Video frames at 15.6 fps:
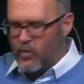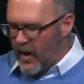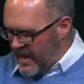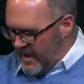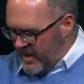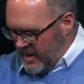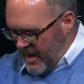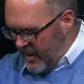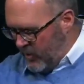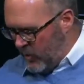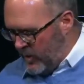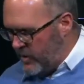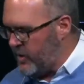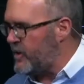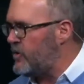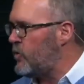right there,
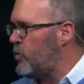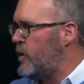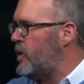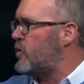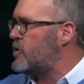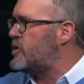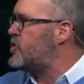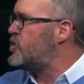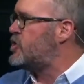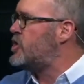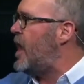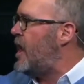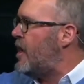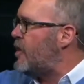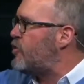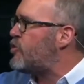
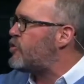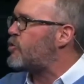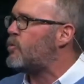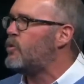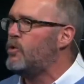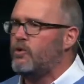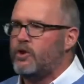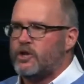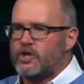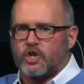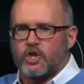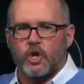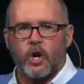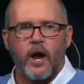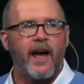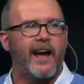dug through the
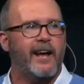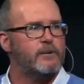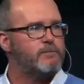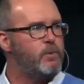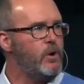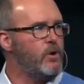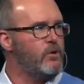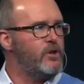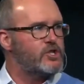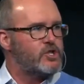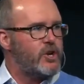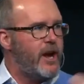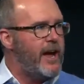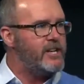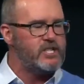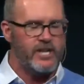trash, pulled the
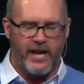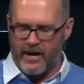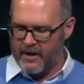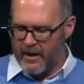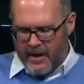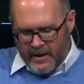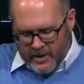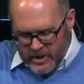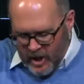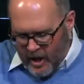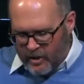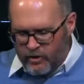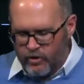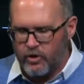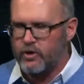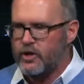trash out,
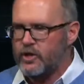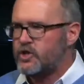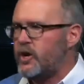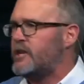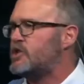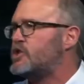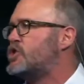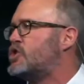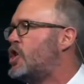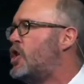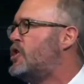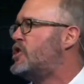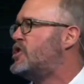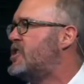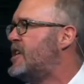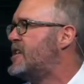dug through the trash,
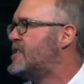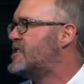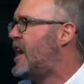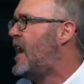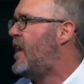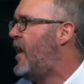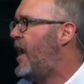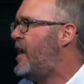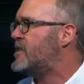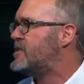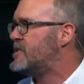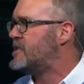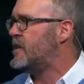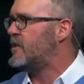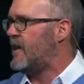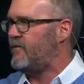searched the entire house
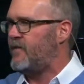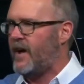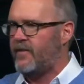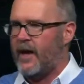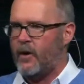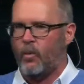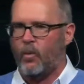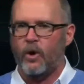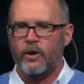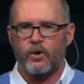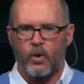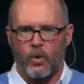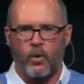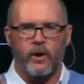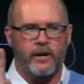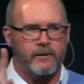until they found that one
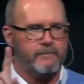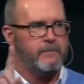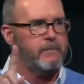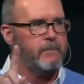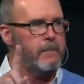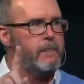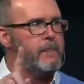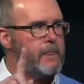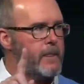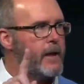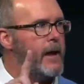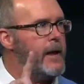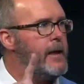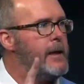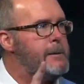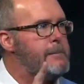coin,
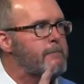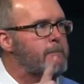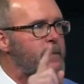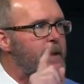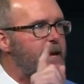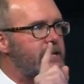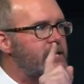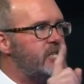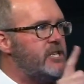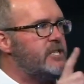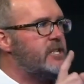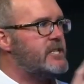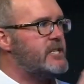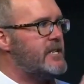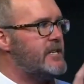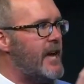okay? And
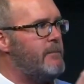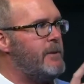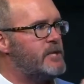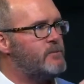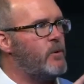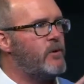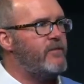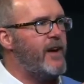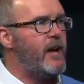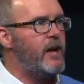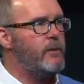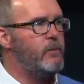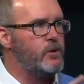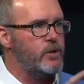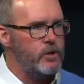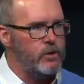Jesus says, how much more
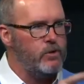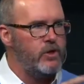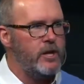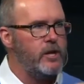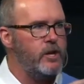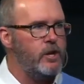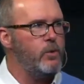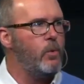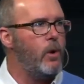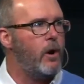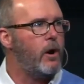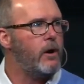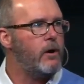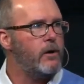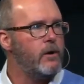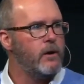valuable do you think you
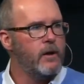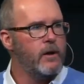are